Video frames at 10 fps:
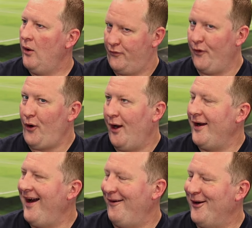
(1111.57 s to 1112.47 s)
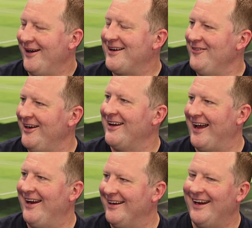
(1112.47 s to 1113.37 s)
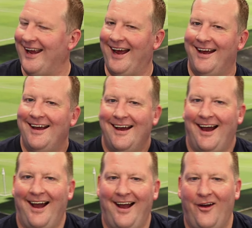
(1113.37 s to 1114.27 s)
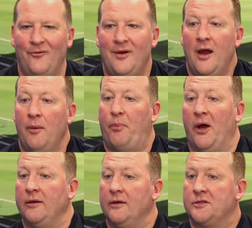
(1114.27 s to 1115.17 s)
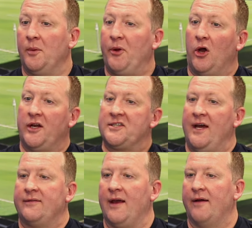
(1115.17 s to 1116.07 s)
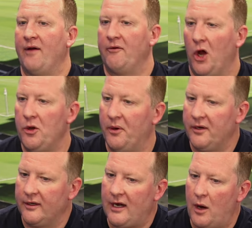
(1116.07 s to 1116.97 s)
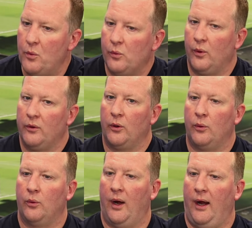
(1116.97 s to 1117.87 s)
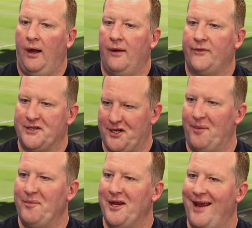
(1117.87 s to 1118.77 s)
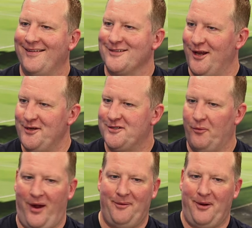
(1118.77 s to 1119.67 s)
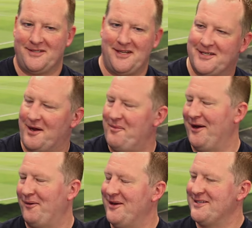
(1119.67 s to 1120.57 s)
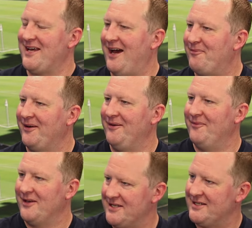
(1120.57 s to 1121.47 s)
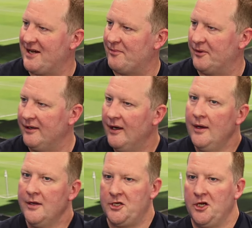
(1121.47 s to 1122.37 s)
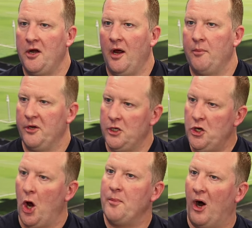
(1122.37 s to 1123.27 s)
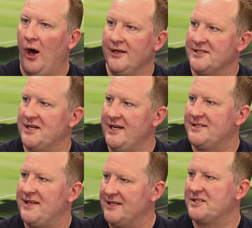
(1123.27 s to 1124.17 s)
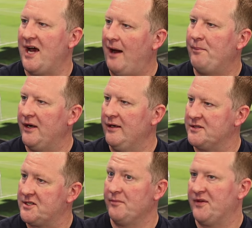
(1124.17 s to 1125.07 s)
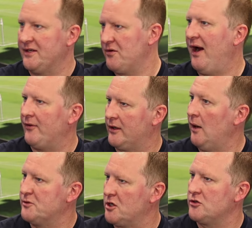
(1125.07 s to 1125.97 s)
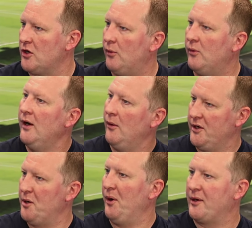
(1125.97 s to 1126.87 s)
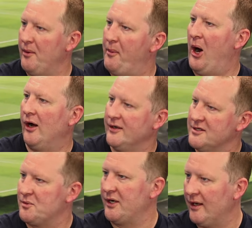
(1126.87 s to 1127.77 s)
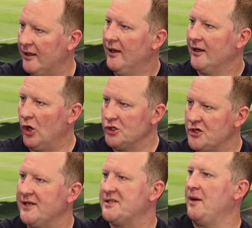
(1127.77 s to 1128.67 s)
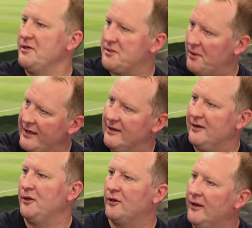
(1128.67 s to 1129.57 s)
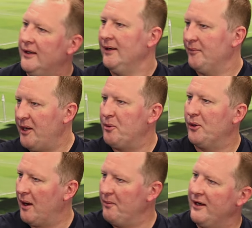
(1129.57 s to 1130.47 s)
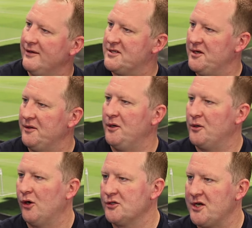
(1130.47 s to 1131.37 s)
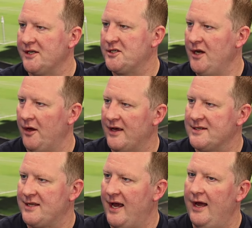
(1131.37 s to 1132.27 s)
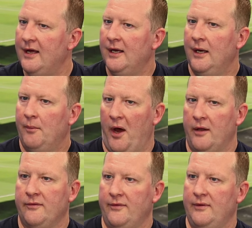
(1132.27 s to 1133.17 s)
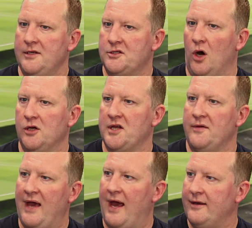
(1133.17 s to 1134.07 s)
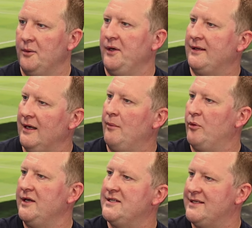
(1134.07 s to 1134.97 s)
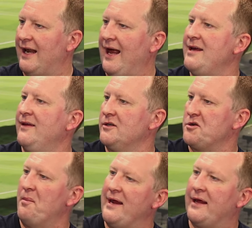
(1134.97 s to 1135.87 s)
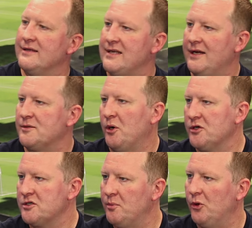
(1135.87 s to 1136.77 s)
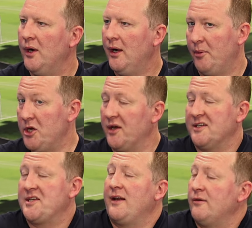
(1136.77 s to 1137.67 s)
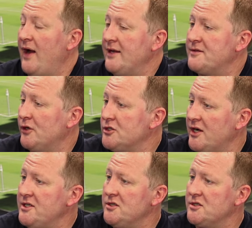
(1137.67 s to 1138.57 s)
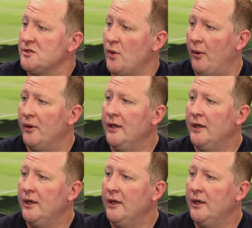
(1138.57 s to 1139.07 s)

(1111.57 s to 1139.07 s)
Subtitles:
for I, how I communicate but to be honest they're very open, and I know we're all this time of year there's loads of when's this coming out, when's that happening, when's this happening, so you do know. But you know, behind the scenes things are happening, and some things are out of the club's control when you're working with partners, when your contracts are coming to an end and new people are coming in to do new contracts, you know that's there. But it's not as though they're doing it deliberately to delay things or make it as late as possible, but you understand the fans' frustrations as well.